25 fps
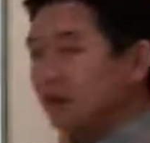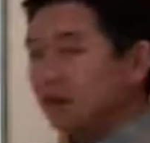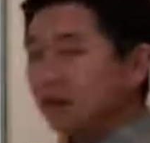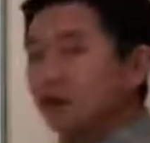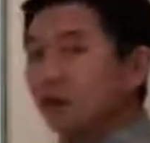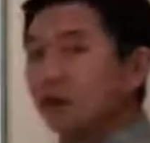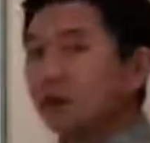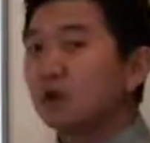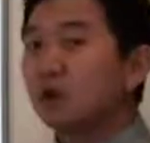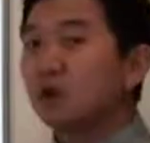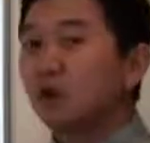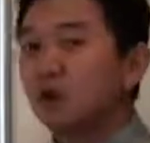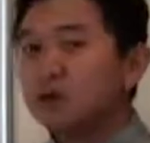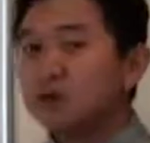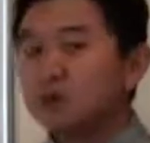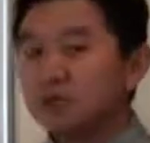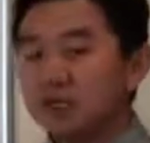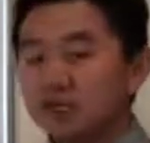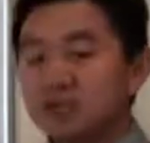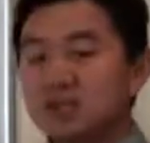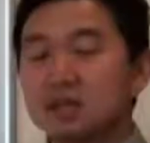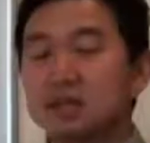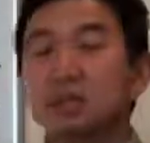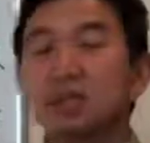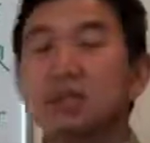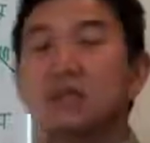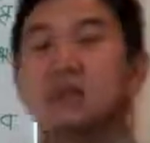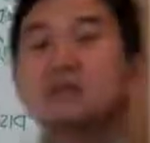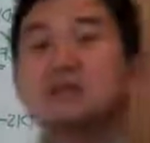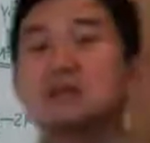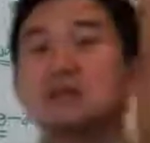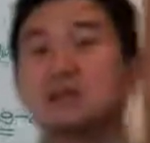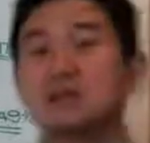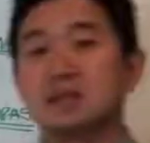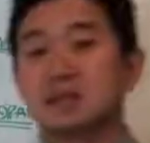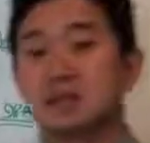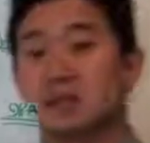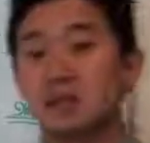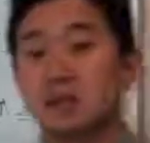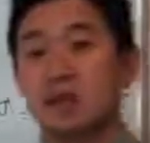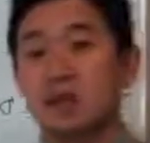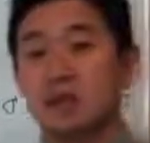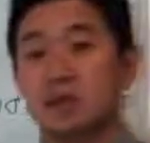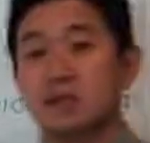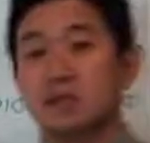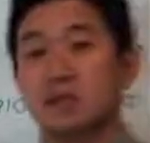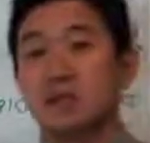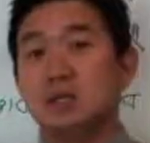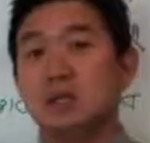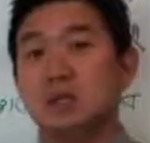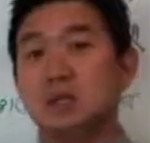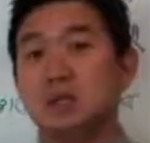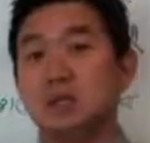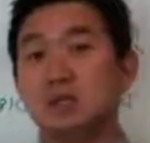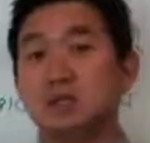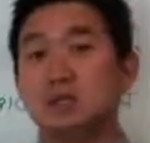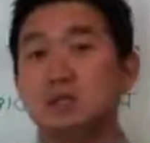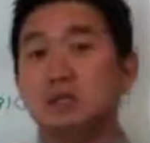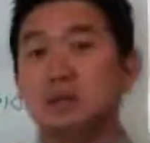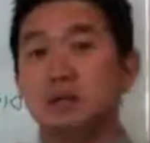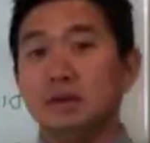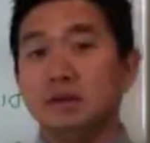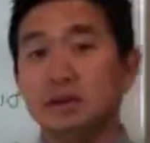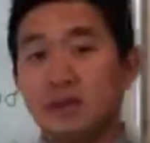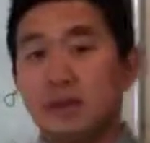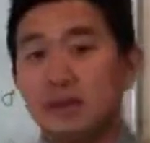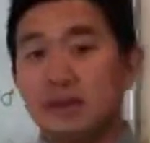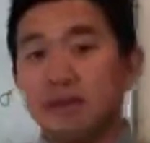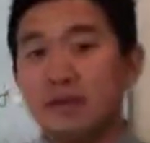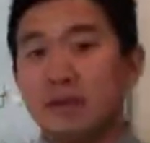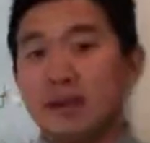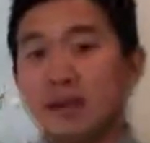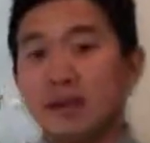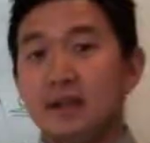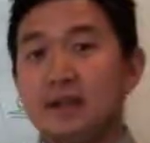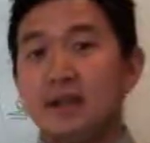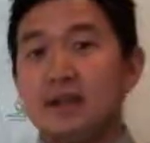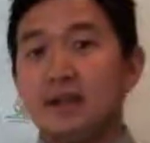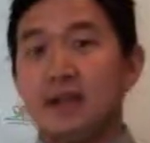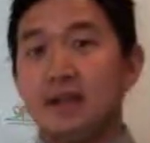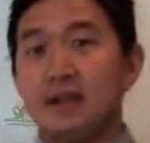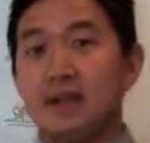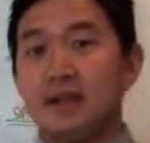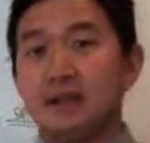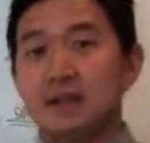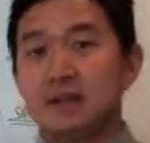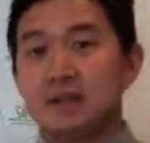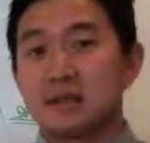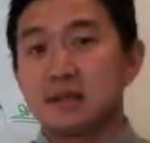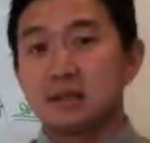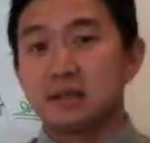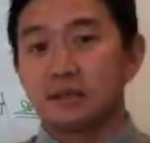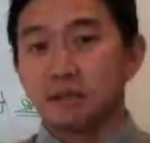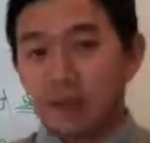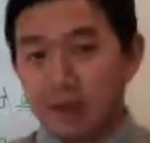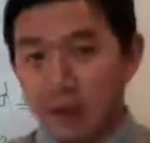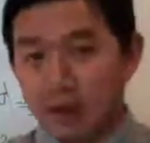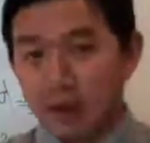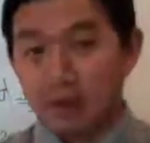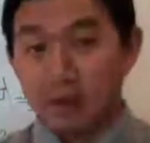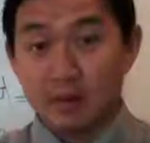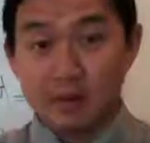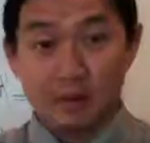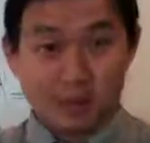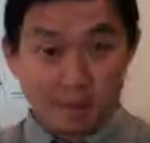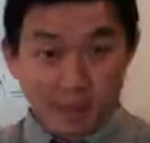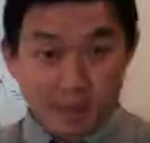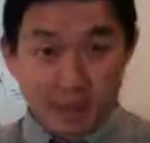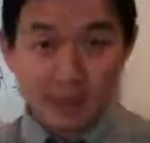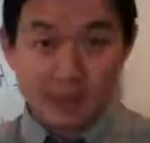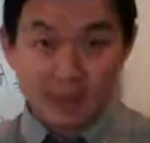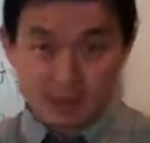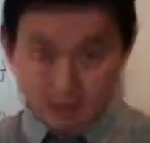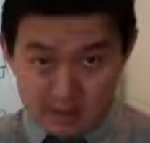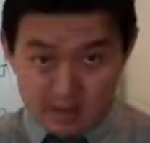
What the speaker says: the question, this is a belief system question, do you believe that it has the power, the body,